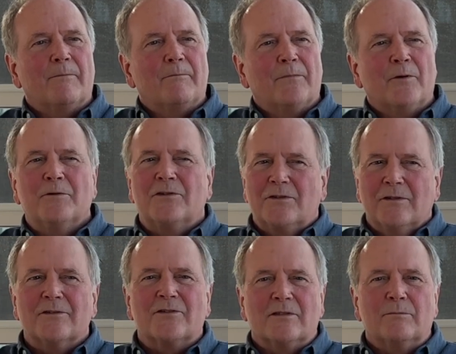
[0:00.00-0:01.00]
But we
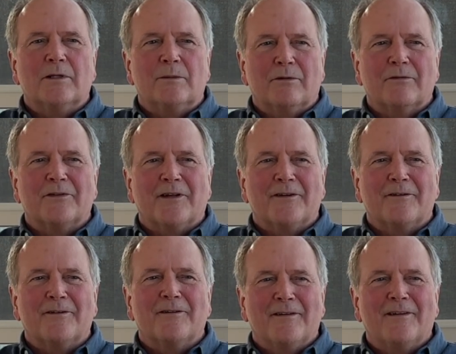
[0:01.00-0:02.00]
still see people that
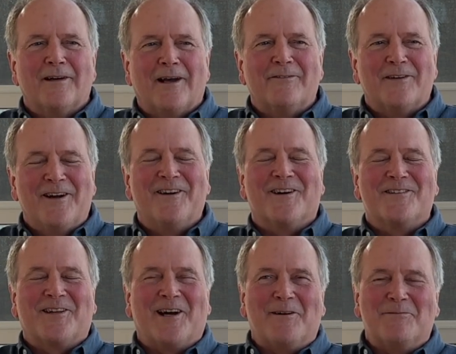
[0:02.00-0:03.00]
are having a hard
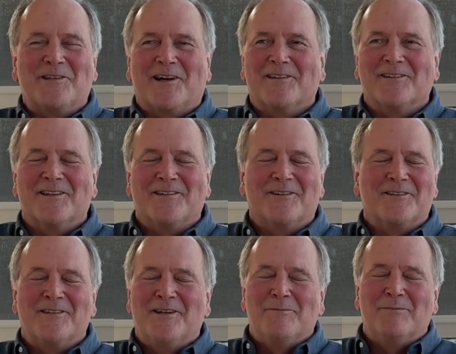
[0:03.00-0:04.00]
time
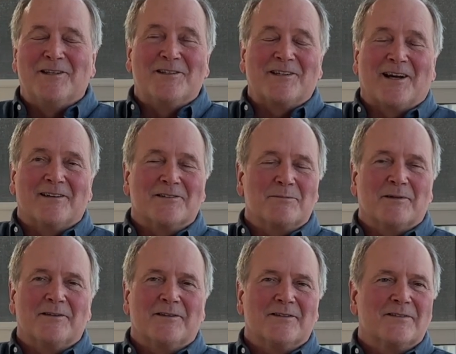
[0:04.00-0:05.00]
being challenged by
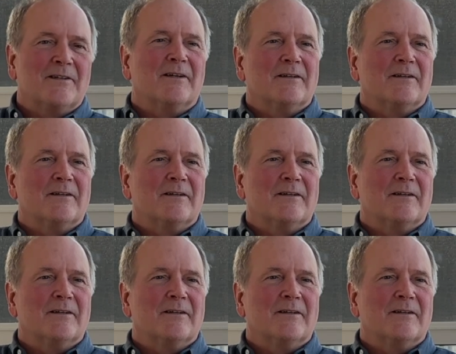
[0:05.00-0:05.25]
this. Yeah.